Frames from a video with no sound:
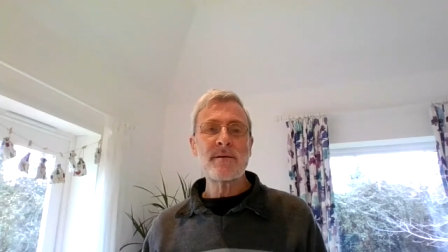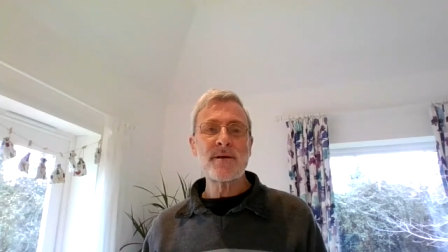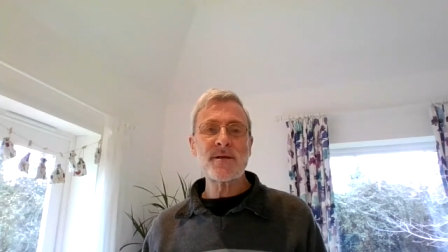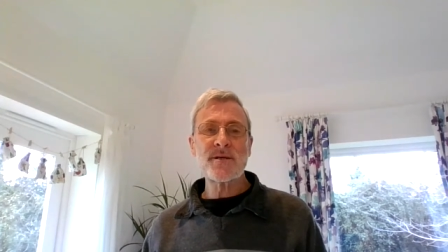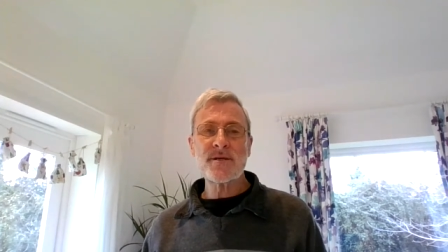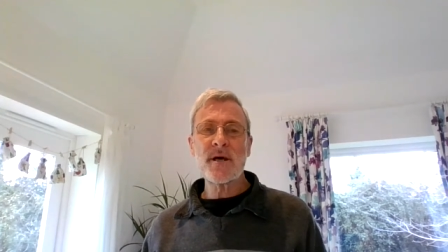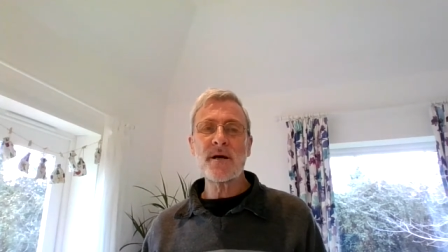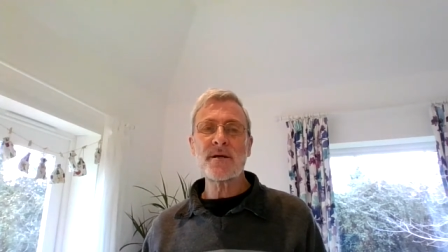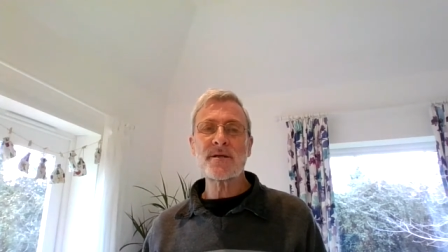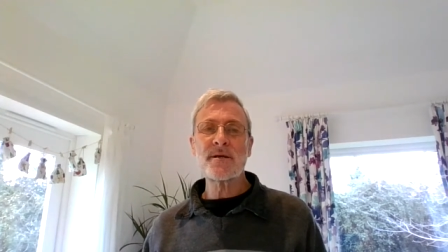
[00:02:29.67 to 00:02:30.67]
the
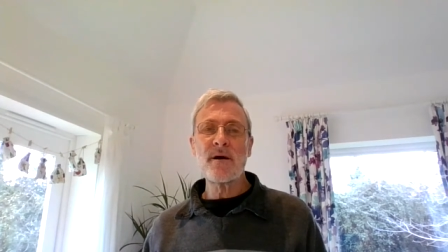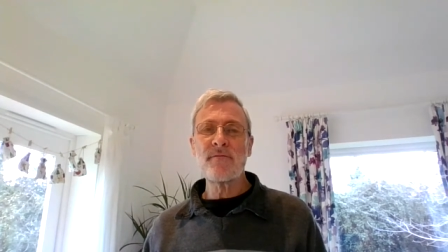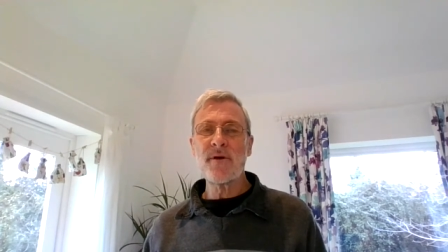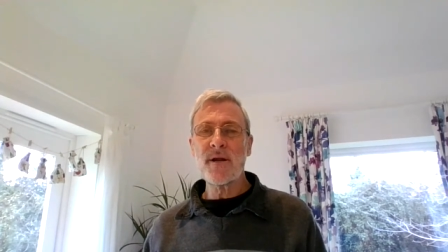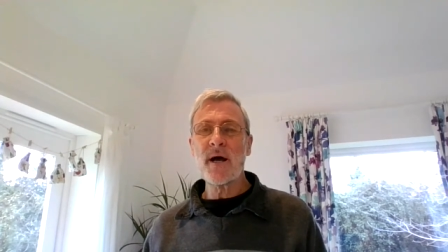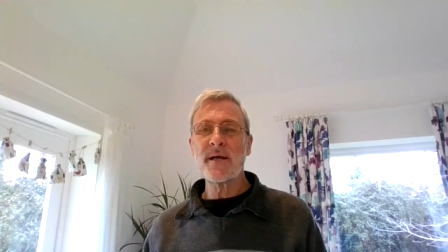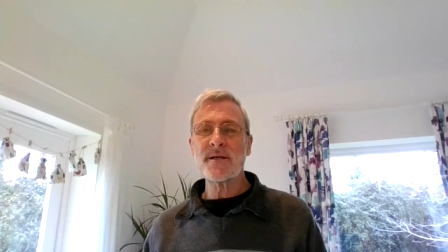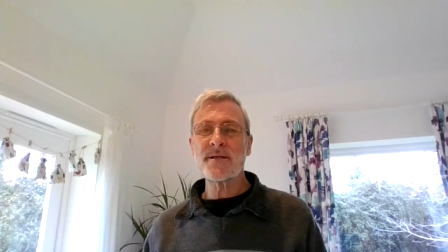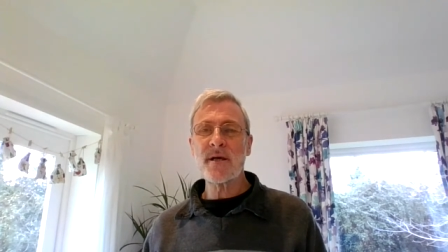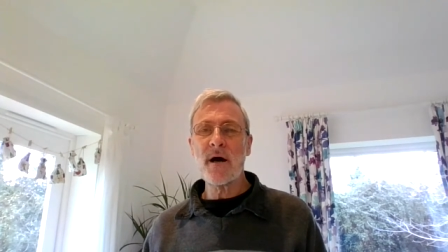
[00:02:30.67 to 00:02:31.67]
sight of the night
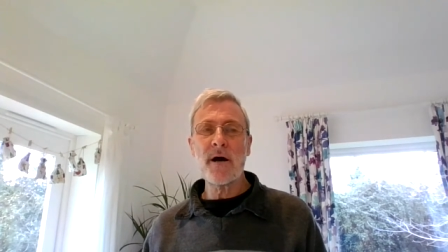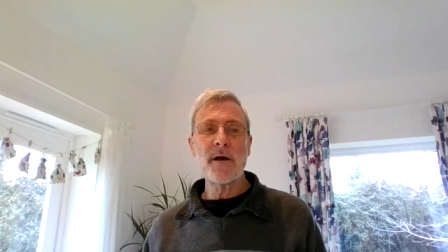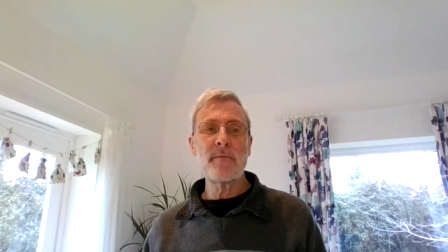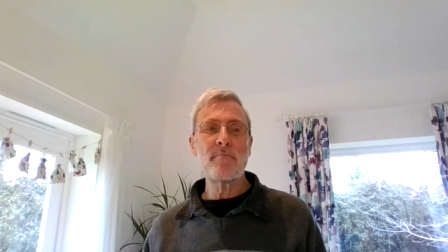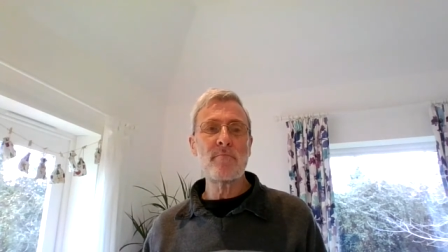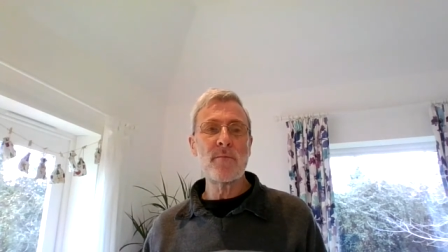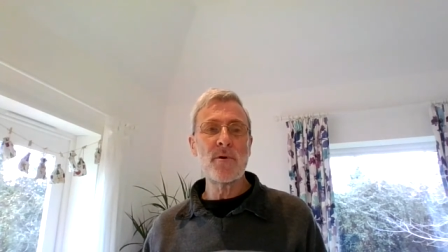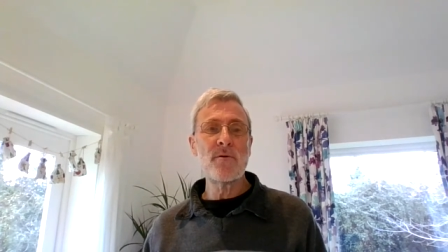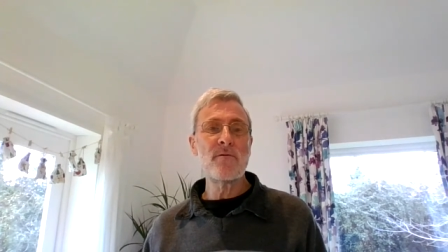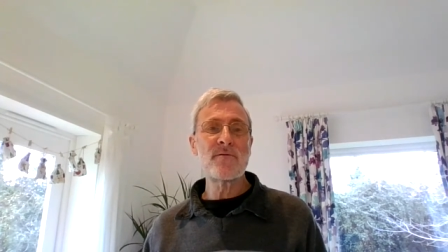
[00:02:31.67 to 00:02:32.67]
sky
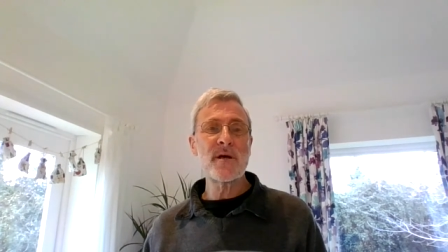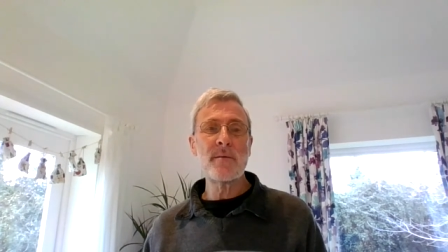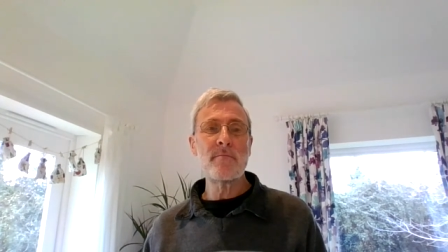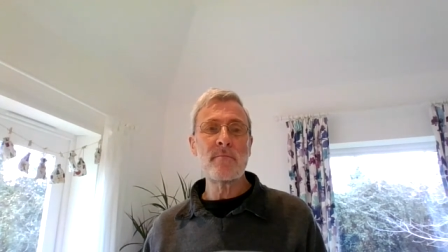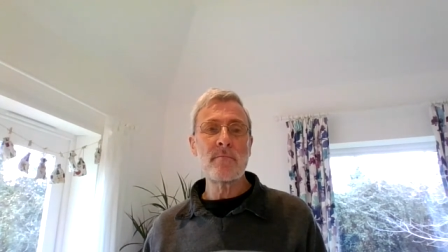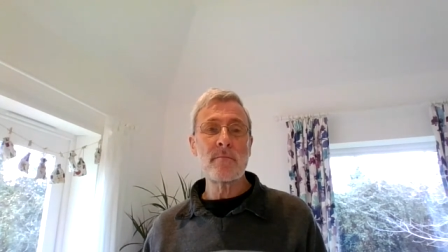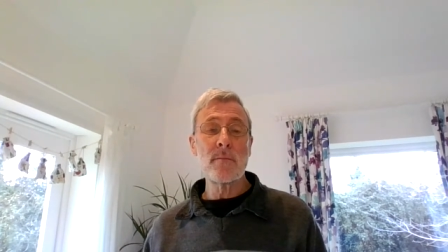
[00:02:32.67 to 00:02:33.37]
moved him